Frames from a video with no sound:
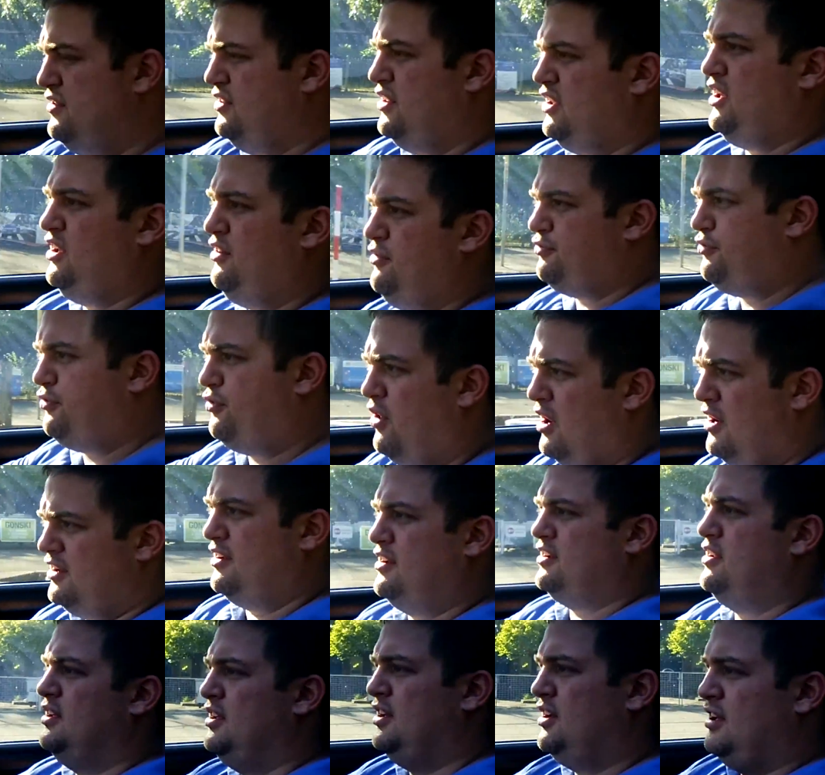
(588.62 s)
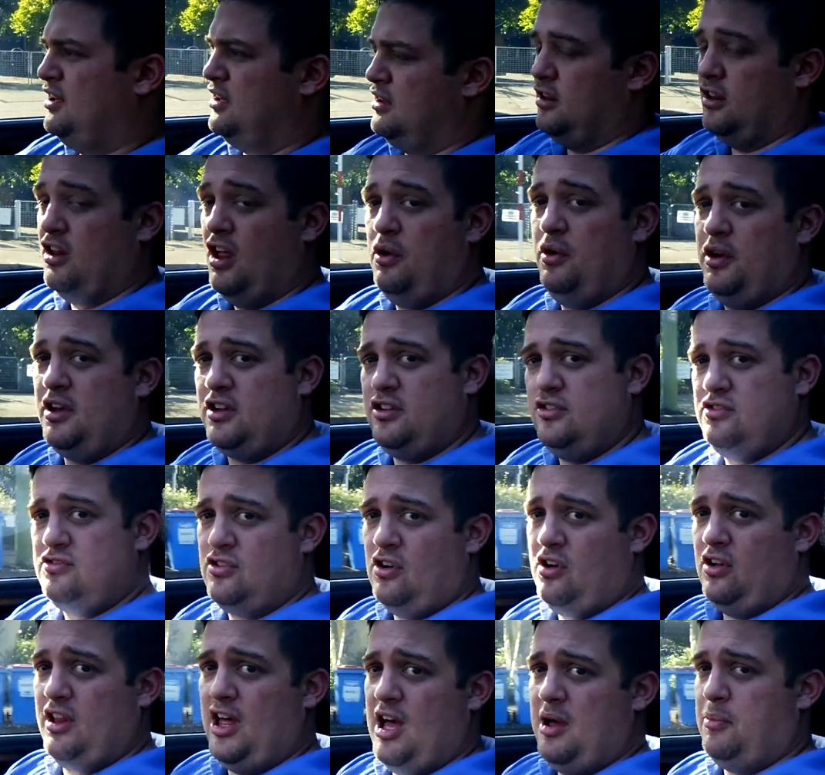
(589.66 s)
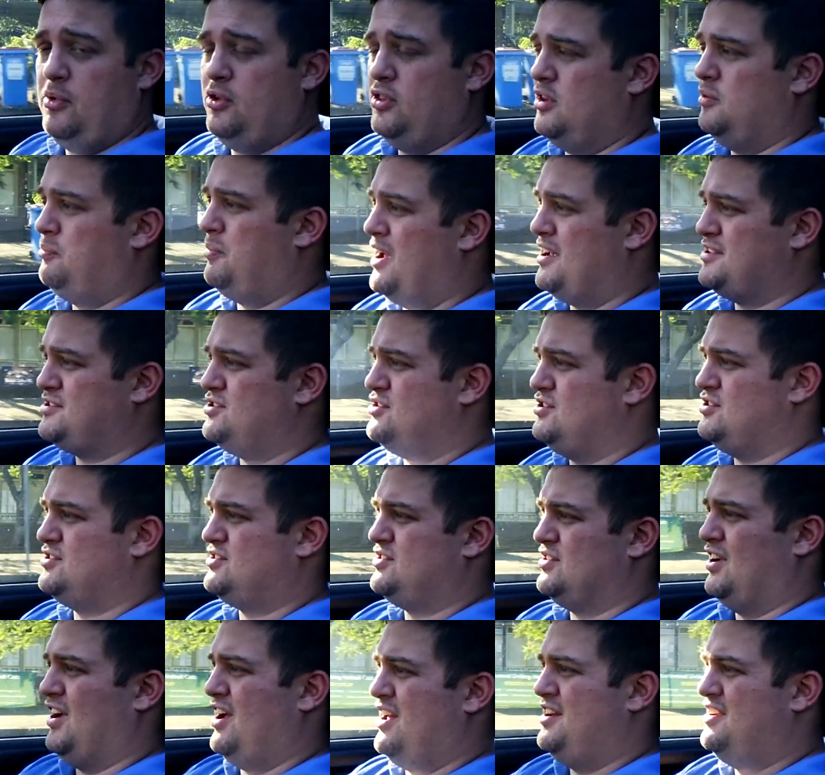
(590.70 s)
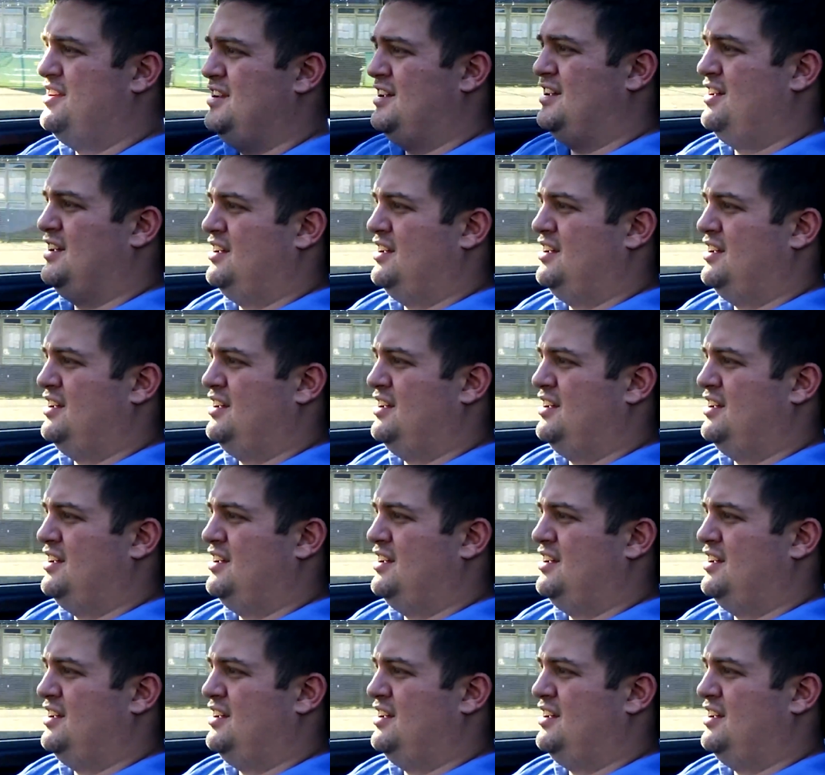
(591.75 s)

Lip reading: The front lower control arm on the passenger side,